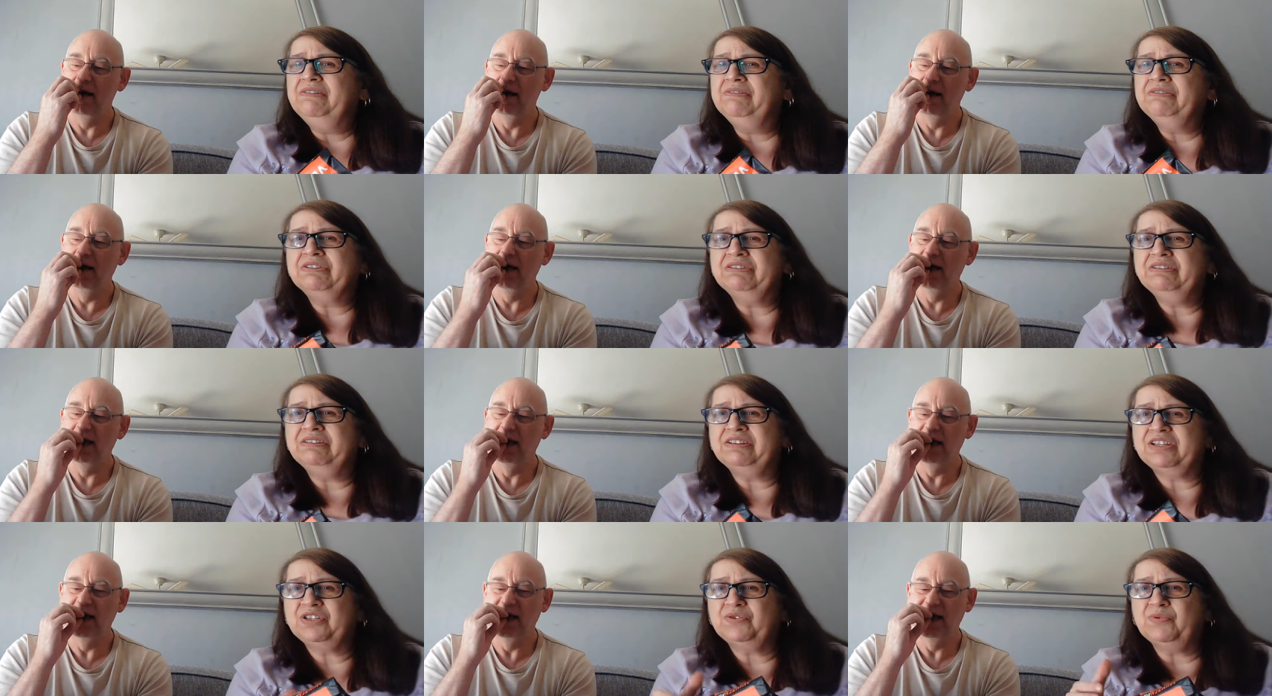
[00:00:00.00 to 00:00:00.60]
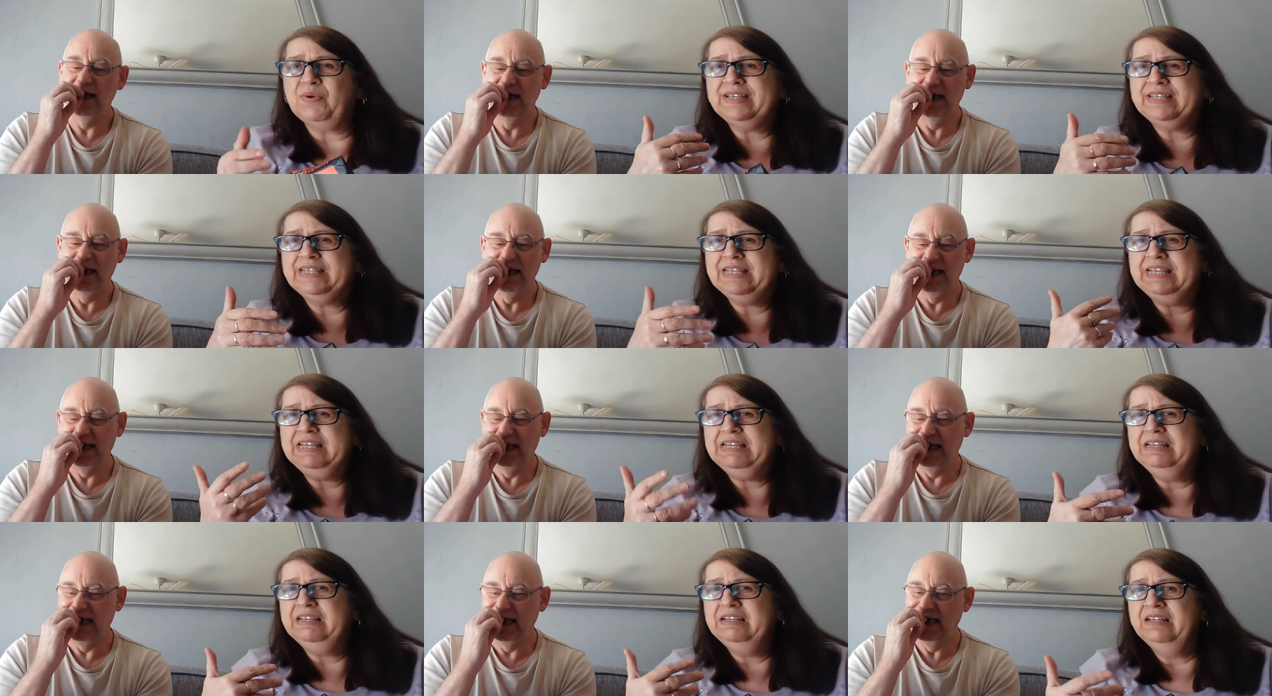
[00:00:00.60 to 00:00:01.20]
Speaker 1: sweaty.
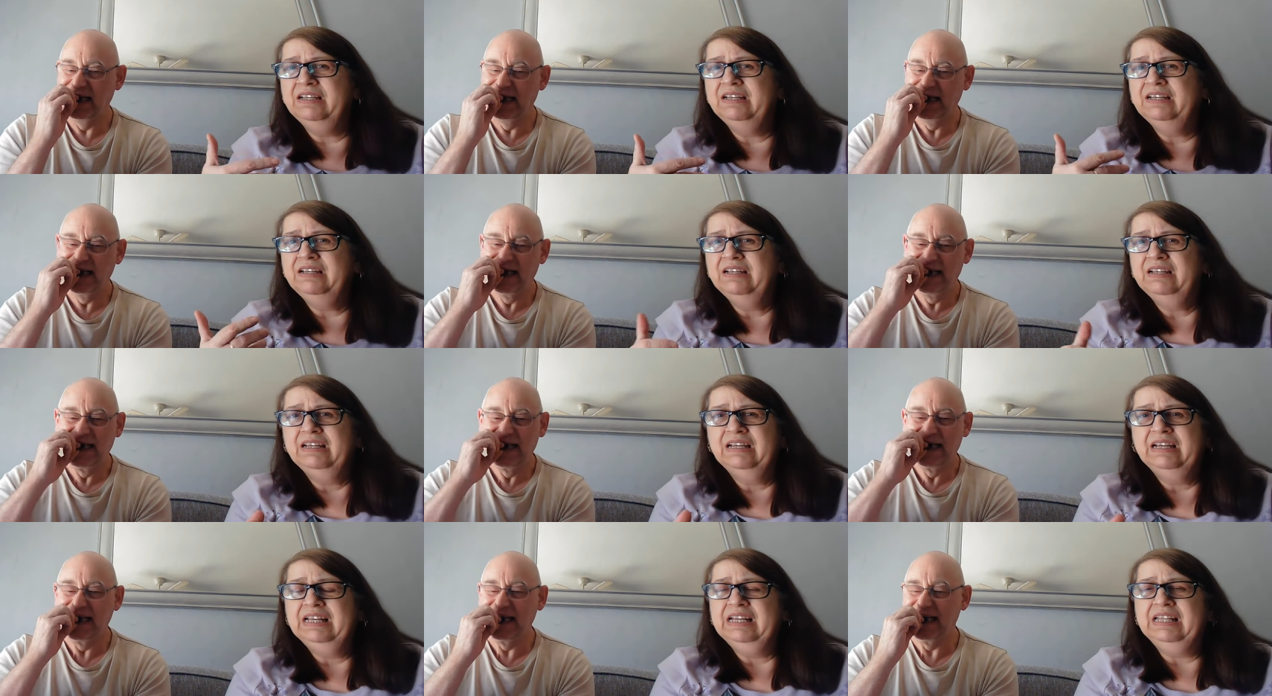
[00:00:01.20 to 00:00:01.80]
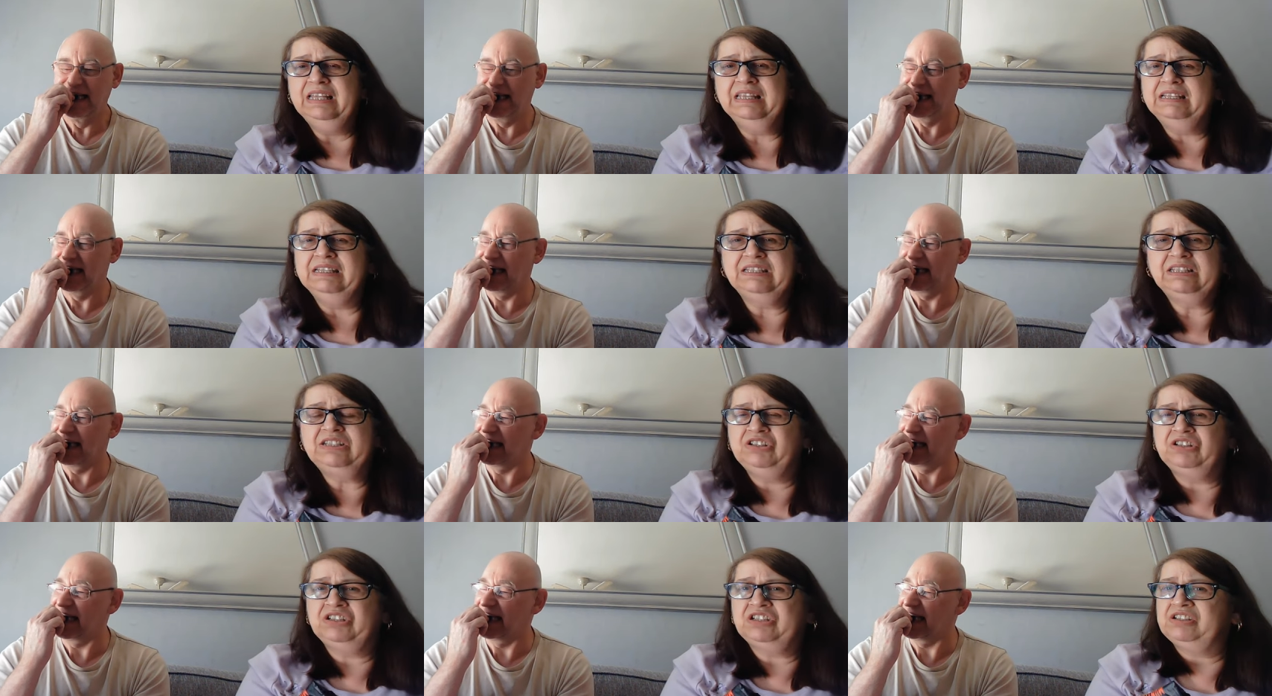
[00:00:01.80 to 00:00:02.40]
It
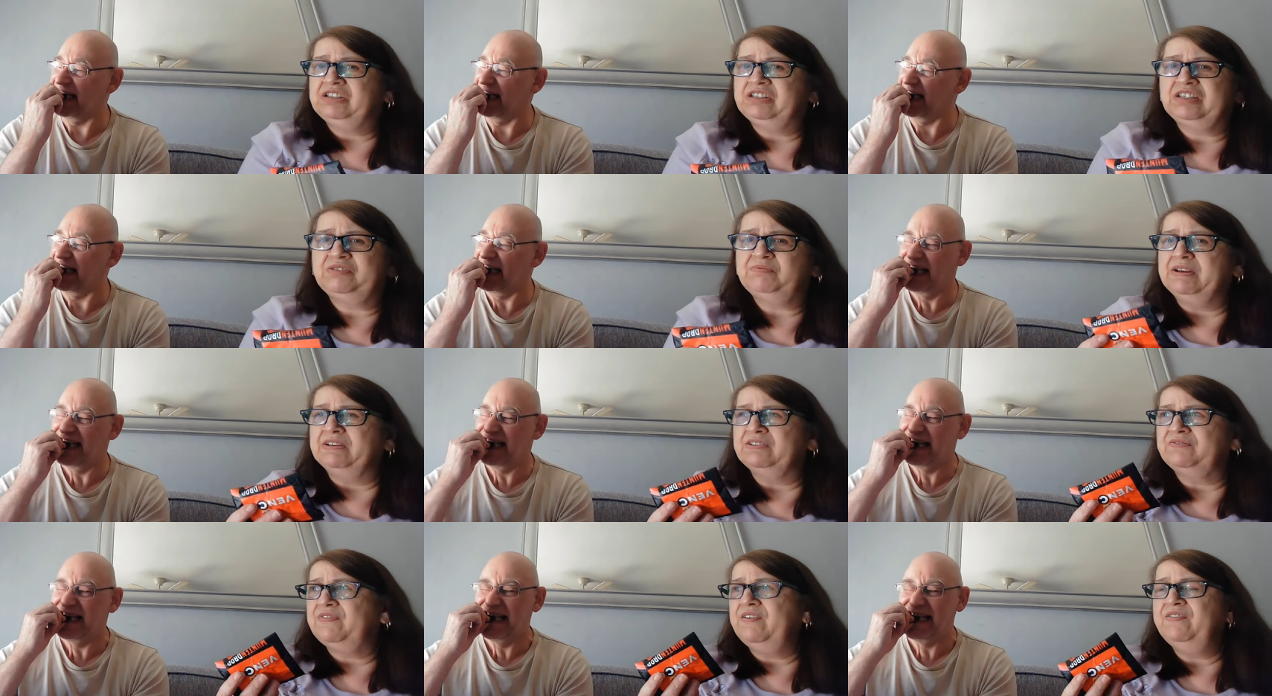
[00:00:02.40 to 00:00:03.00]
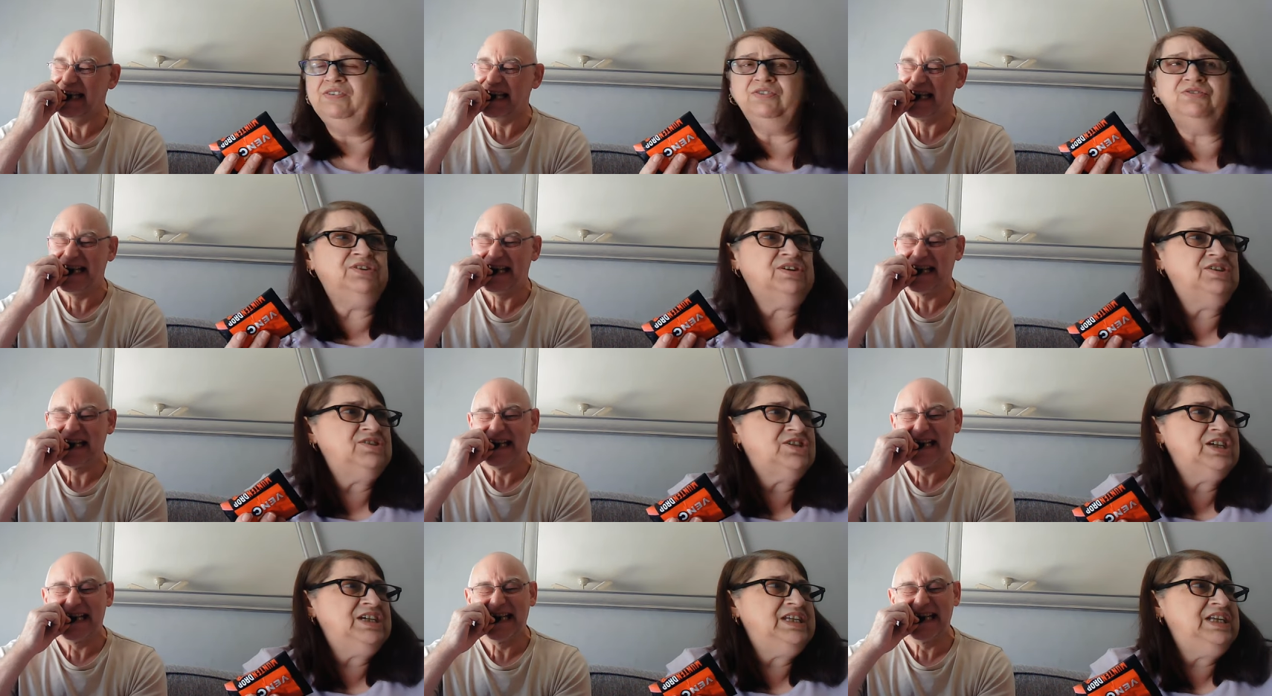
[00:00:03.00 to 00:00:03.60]
smells very
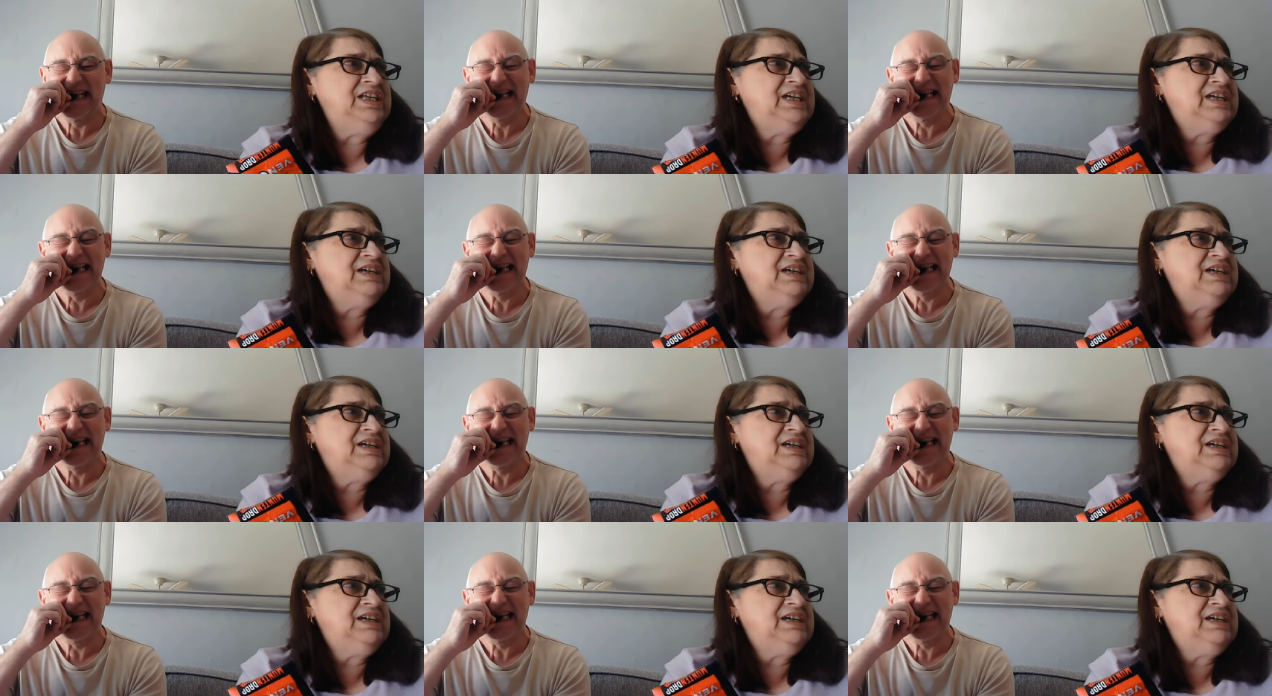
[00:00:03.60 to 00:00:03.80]
unhygienic.